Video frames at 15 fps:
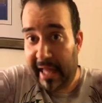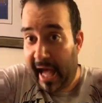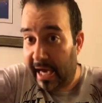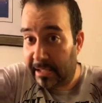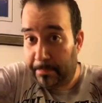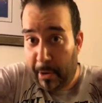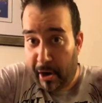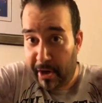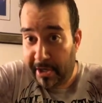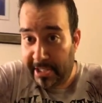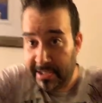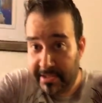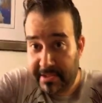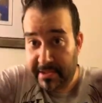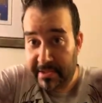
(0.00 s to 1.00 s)
Block
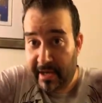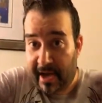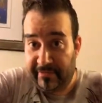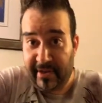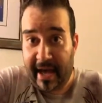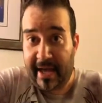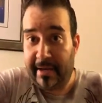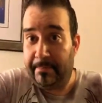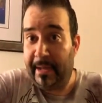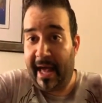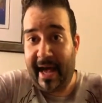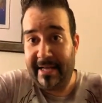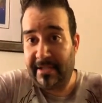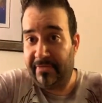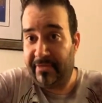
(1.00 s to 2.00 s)
parties. I've added,
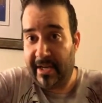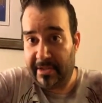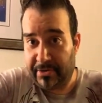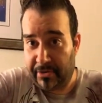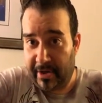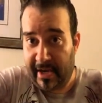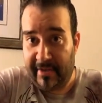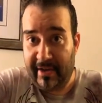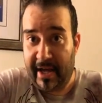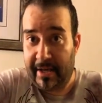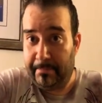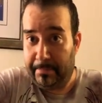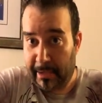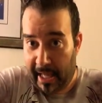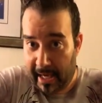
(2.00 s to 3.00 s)
as of yesterday, I've
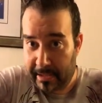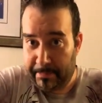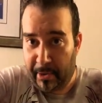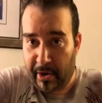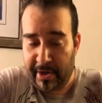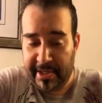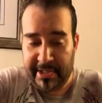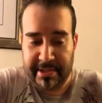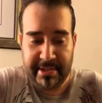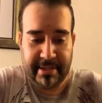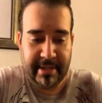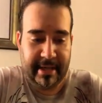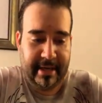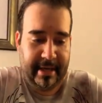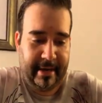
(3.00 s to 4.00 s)
added block
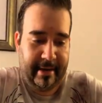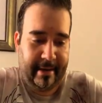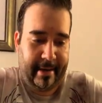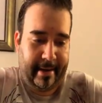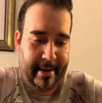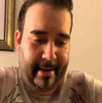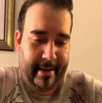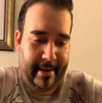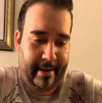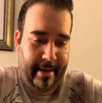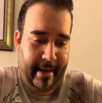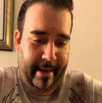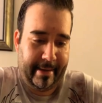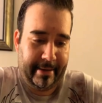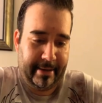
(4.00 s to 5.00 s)
parties
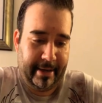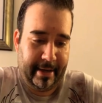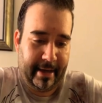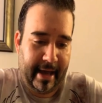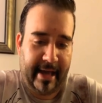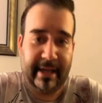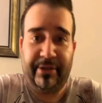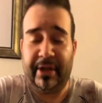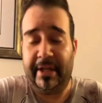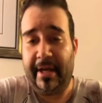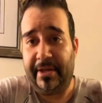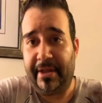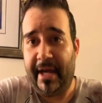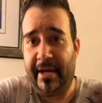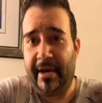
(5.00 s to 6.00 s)
and anything
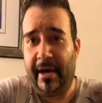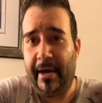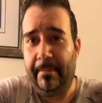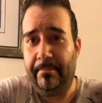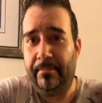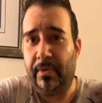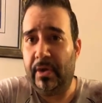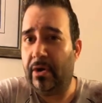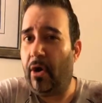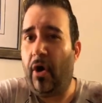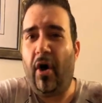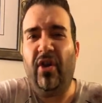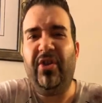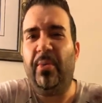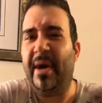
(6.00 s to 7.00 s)
like that.
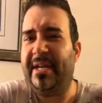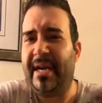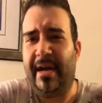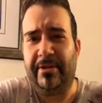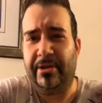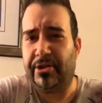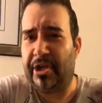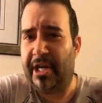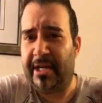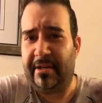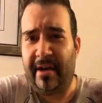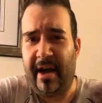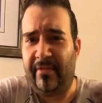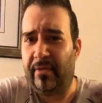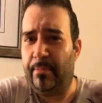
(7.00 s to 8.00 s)
All the way down the
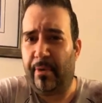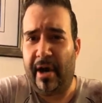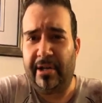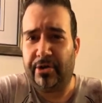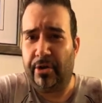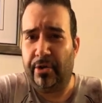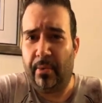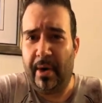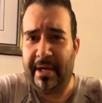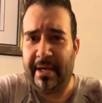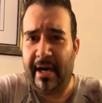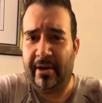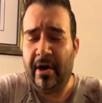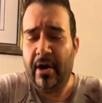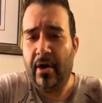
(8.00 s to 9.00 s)
chain, every branch on the way
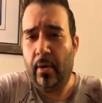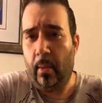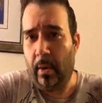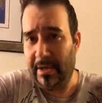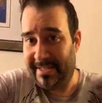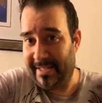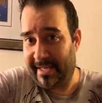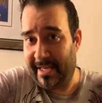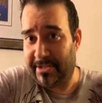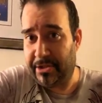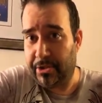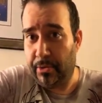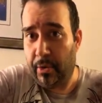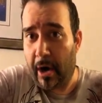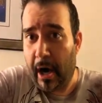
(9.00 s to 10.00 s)
down. Once it gets
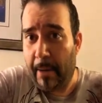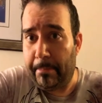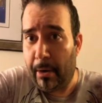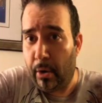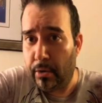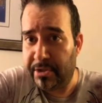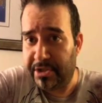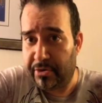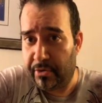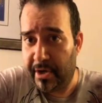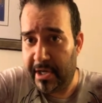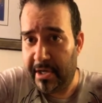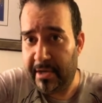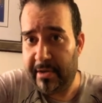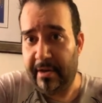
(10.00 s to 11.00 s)
to
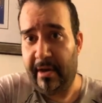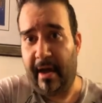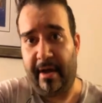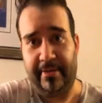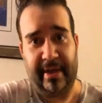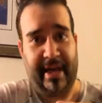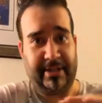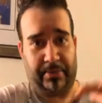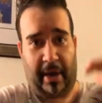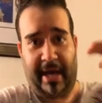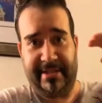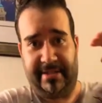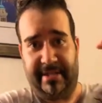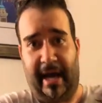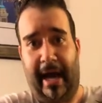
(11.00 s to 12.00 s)
upholstery, that's
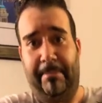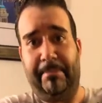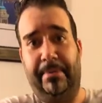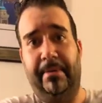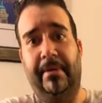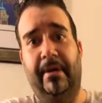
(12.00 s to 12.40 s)
I stop.